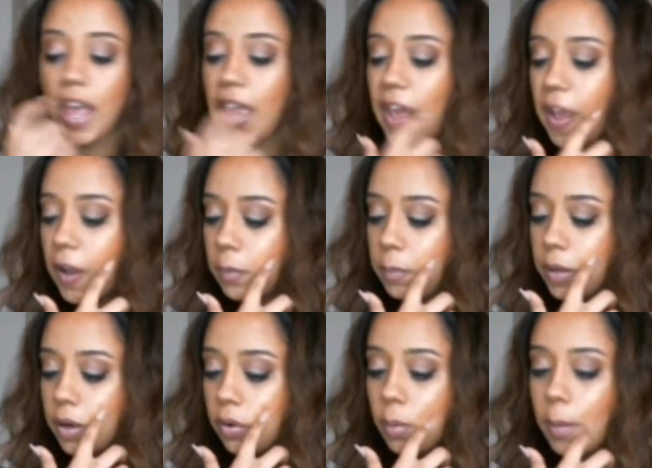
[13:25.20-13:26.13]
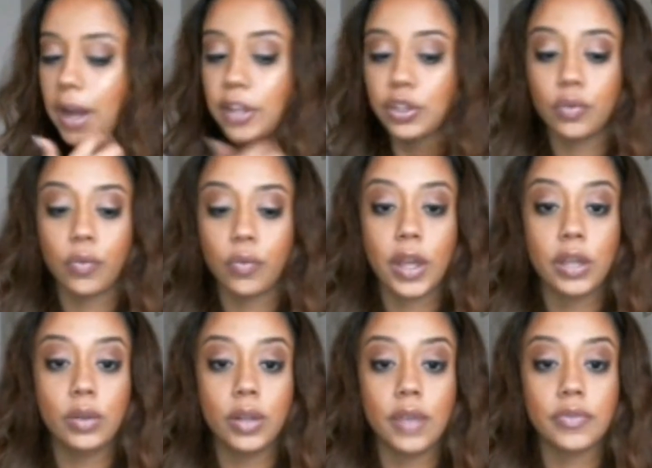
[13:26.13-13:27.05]
it could be a reminder of why
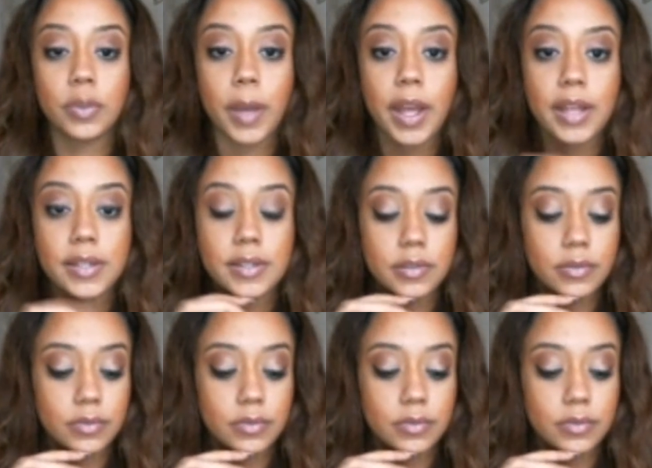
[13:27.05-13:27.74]
you left the past.